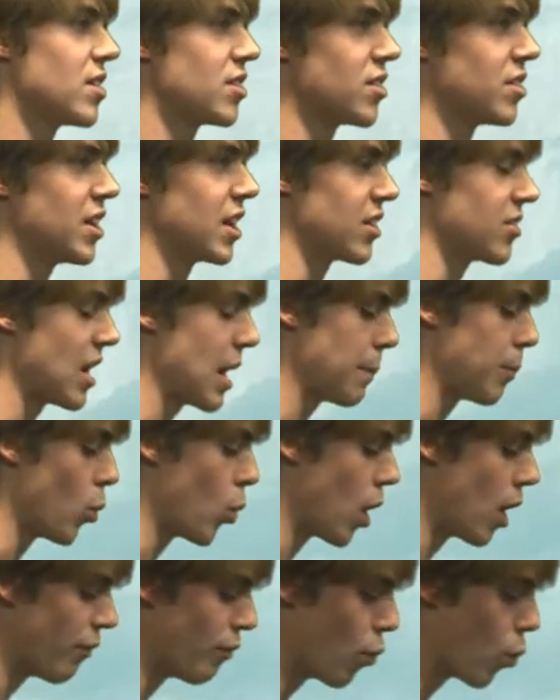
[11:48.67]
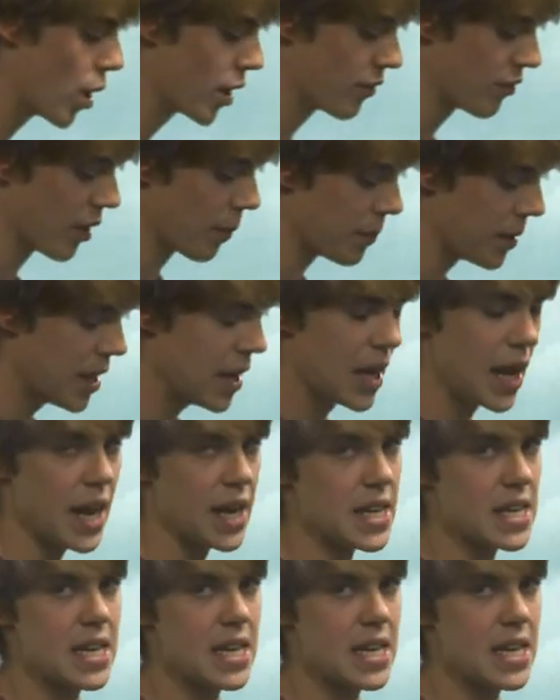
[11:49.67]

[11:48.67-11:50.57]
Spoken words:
This is an example of one of them, an